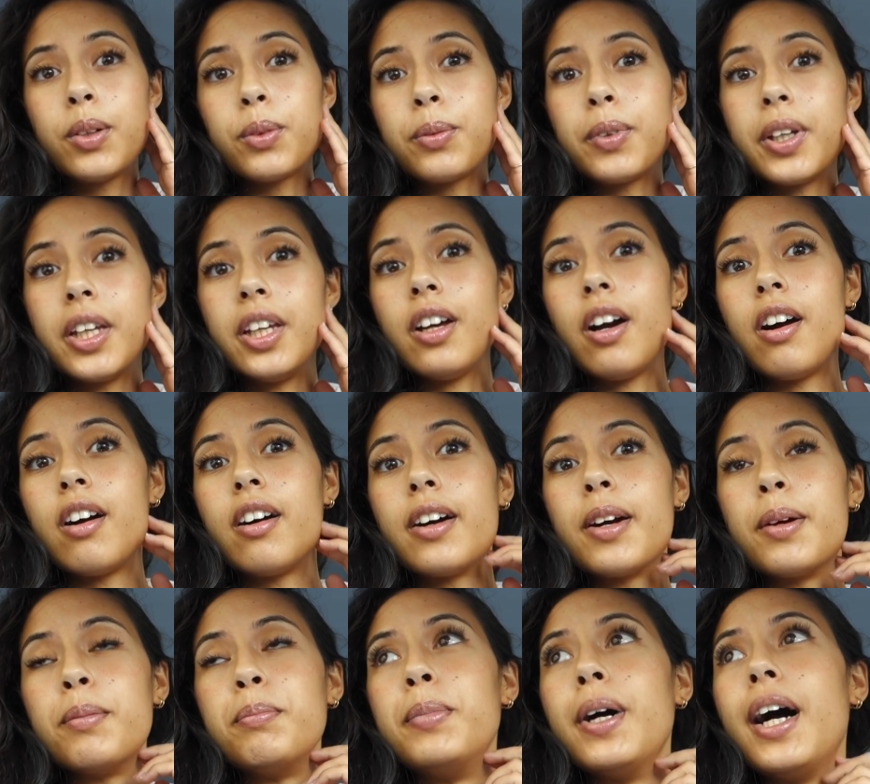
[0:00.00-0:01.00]
We
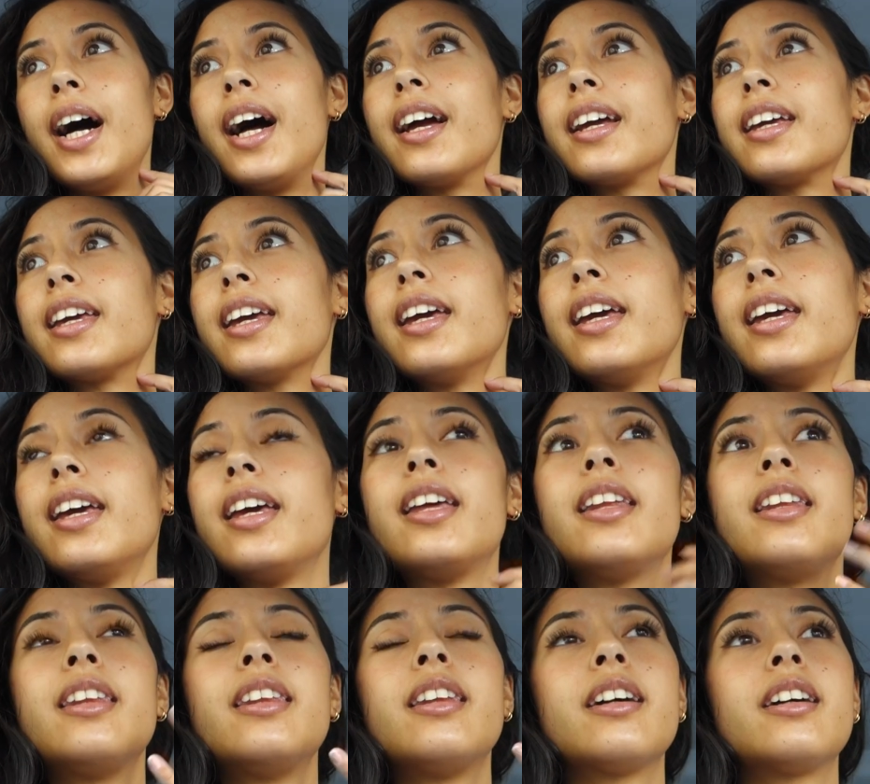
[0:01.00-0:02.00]
are back
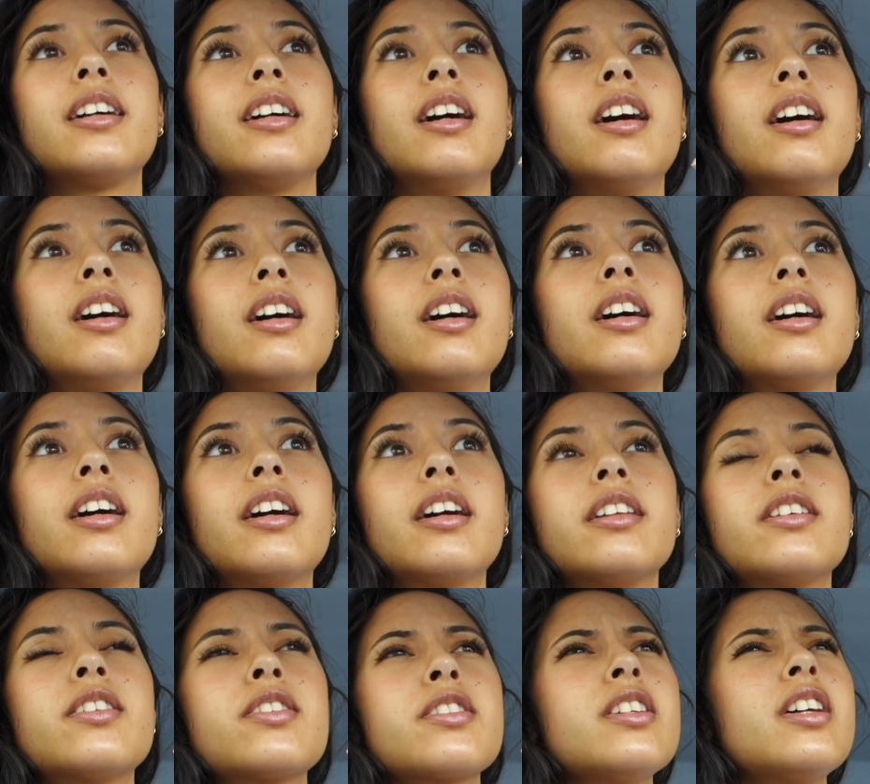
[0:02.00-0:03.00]
in the car.
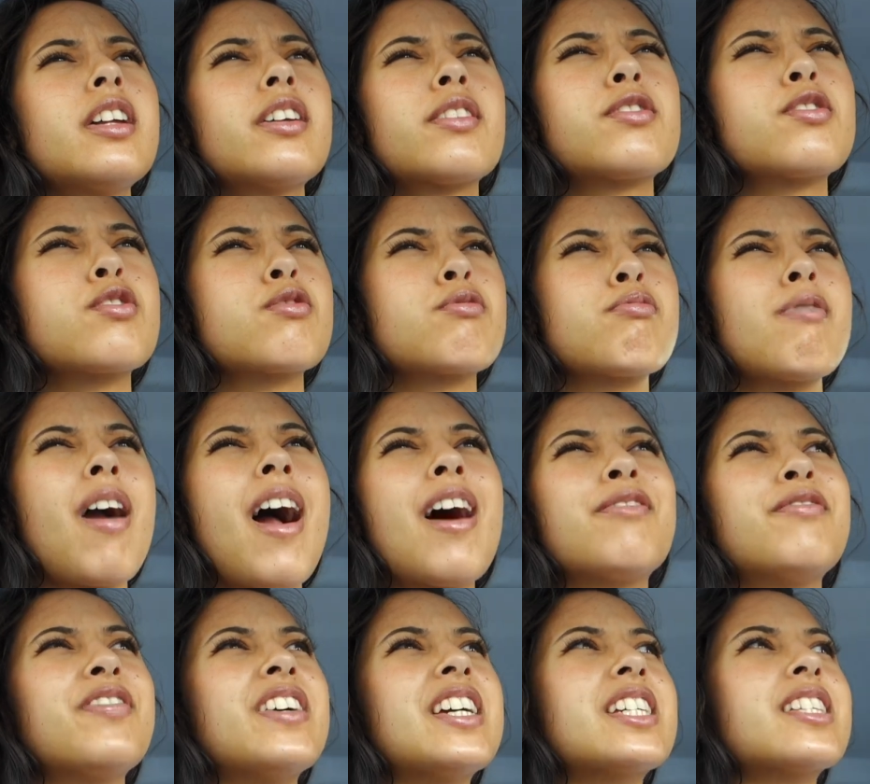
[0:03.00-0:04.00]
There's a lot of
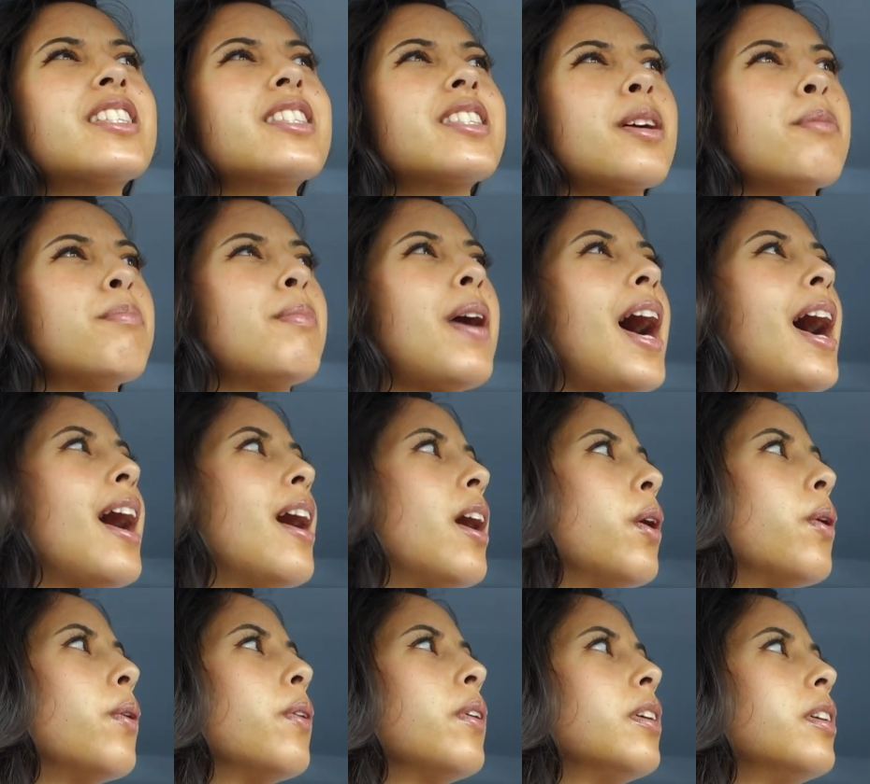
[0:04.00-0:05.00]
traffic
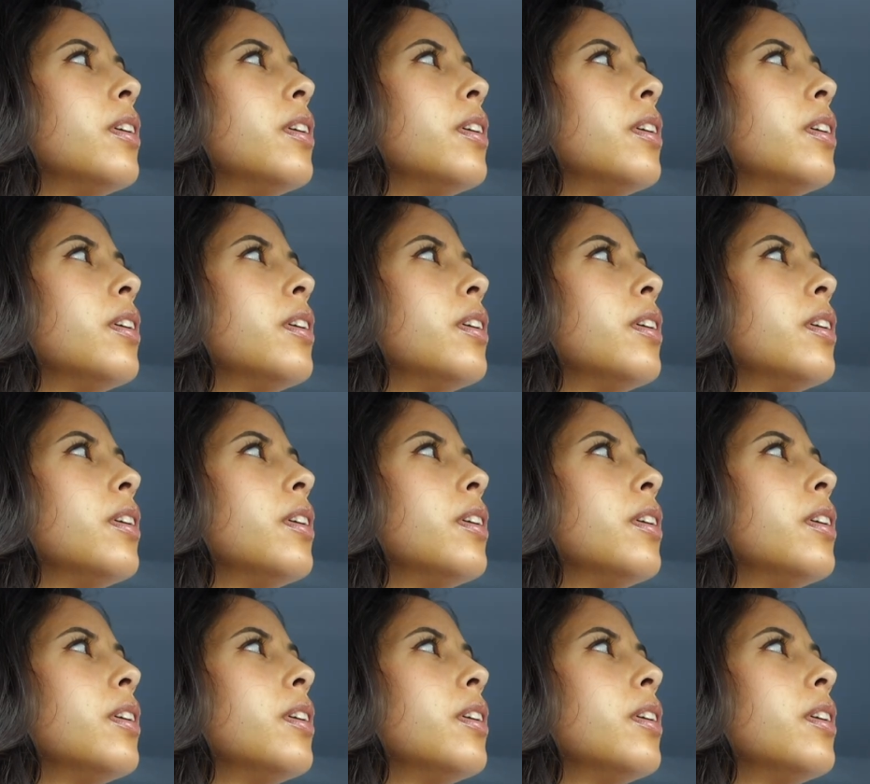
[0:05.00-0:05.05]
somehow.